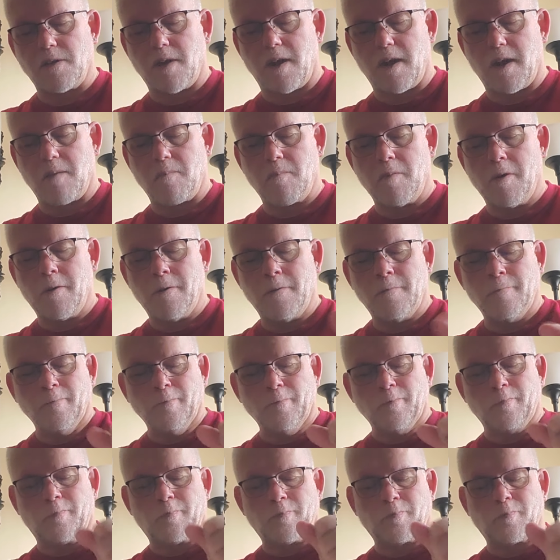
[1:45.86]
name,
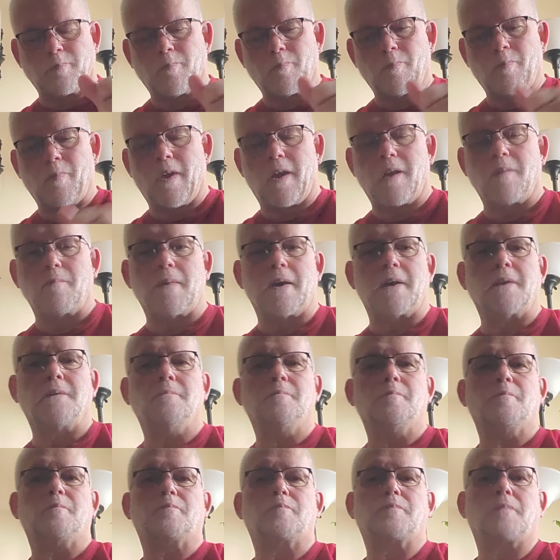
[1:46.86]

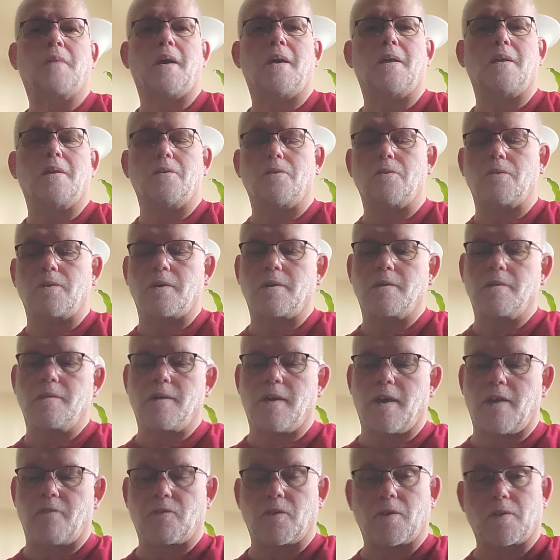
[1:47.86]
amen. Hallelujah.
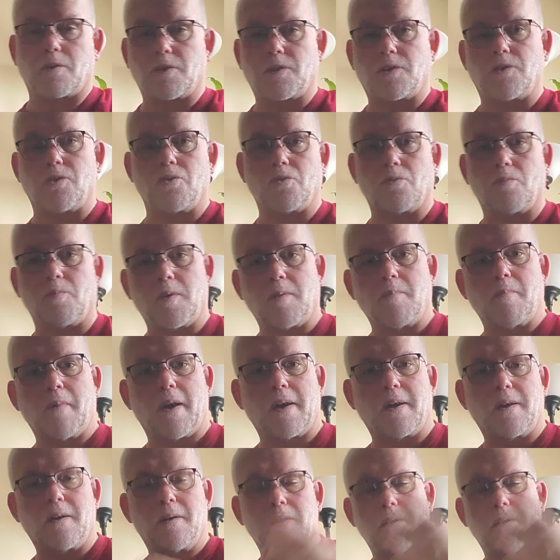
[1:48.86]
You have to excuse me, my